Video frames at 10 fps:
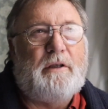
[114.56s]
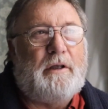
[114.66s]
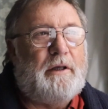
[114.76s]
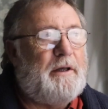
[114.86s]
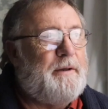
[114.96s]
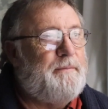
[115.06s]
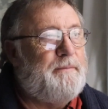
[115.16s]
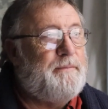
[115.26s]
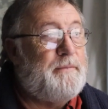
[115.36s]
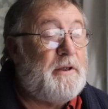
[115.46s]

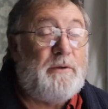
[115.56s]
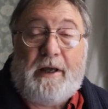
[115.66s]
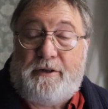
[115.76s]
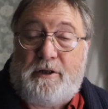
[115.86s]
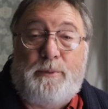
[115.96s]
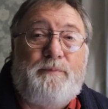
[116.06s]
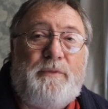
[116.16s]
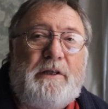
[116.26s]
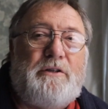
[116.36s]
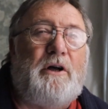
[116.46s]

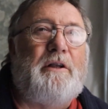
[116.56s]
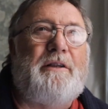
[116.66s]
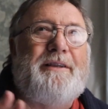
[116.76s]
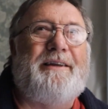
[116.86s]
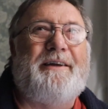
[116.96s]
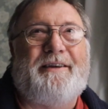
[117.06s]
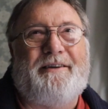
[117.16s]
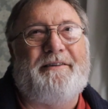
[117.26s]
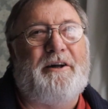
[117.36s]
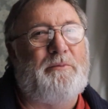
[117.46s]
it's not
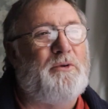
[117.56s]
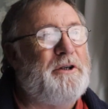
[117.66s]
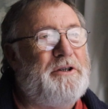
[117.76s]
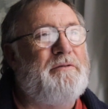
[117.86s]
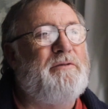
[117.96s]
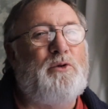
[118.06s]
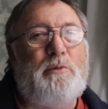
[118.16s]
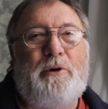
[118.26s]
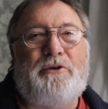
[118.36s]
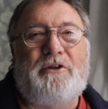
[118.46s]
like I'm writing 4
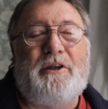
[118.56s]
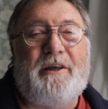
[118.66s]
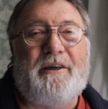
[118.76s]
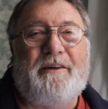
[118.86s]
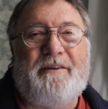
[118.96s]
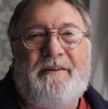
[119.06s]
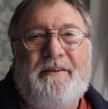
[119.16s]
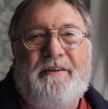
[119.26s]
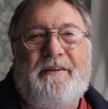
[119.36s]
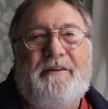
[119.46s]
books in a year.
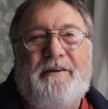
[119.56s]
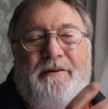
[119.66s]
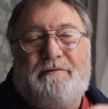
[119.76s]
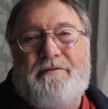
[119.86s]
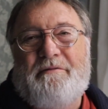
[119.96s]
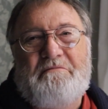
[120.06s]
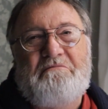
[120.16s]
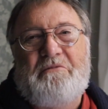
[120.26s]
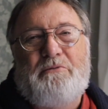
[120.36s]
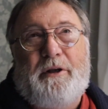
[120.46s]
I've
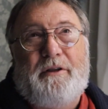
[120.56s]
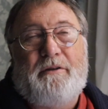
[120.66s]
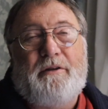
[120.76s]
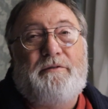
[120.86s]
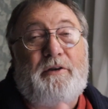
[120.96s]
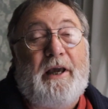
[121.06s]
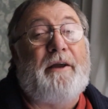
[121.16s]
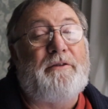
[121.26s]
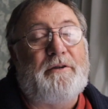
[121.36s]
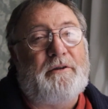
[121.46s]
written, if you
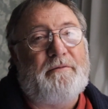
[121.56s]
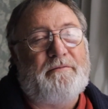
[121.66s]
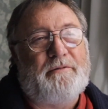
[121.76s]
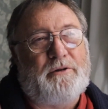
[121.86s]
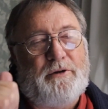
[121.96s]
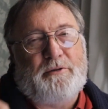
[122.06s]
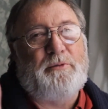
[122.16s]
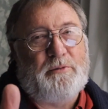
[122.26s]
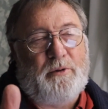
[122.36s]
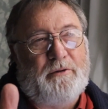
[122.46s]
count the
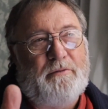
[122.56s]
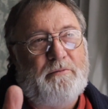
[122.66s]
Christmas one,